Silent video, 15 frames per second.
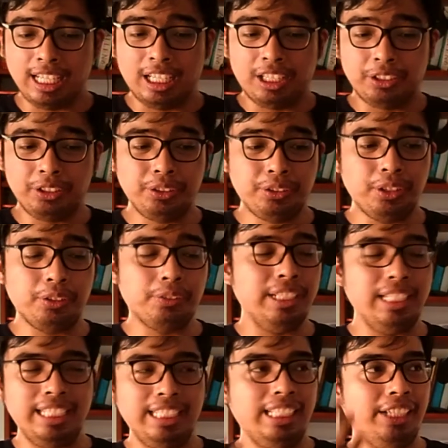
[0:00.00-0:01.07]
You could
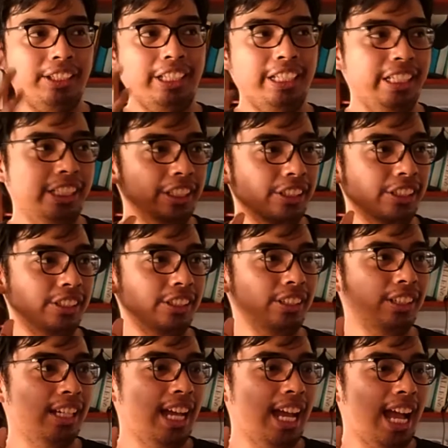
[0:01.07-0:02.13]
really hear
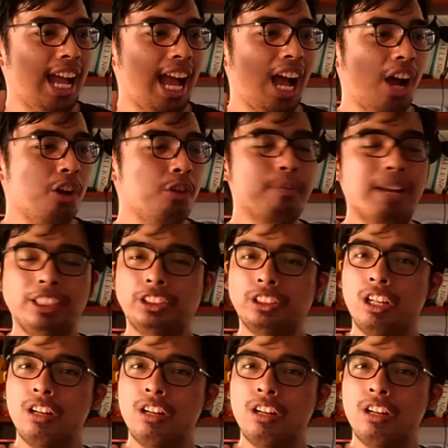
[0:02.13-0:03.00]
how much